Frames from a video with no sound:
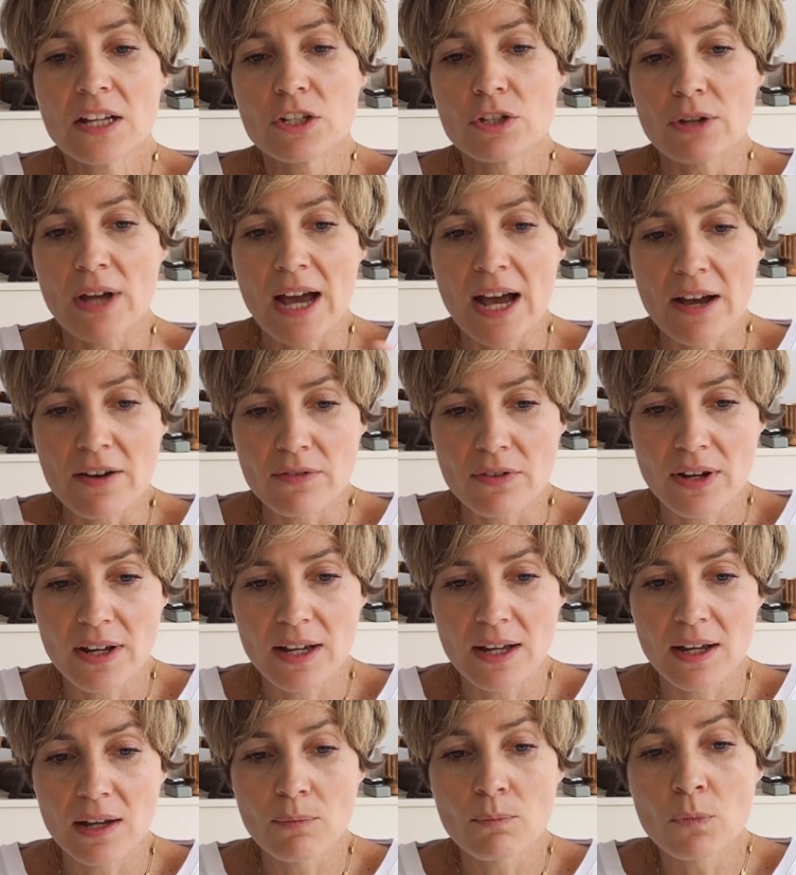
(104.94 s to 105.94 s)
You have
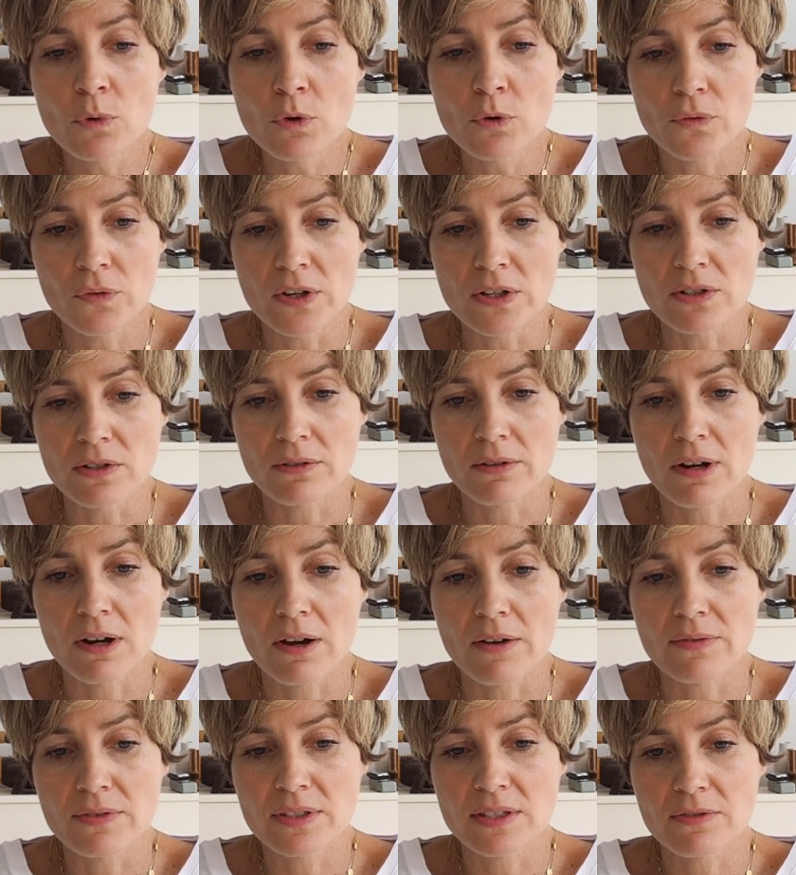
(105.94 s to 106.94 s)
more
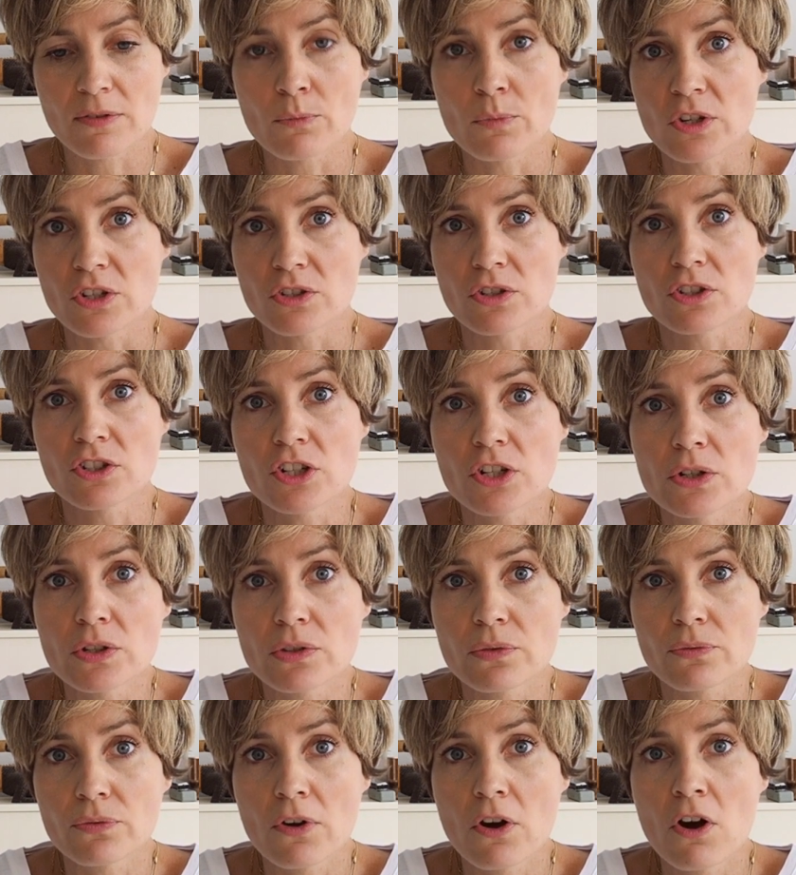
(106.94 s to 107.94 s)
photographs from which to
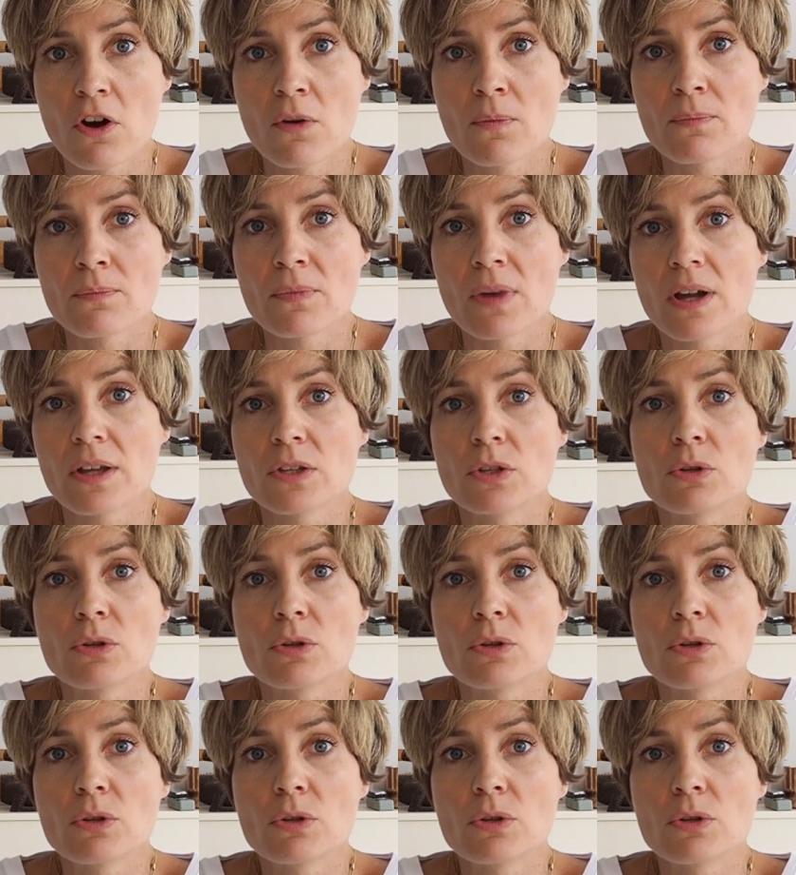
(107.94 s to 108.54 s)
choose from.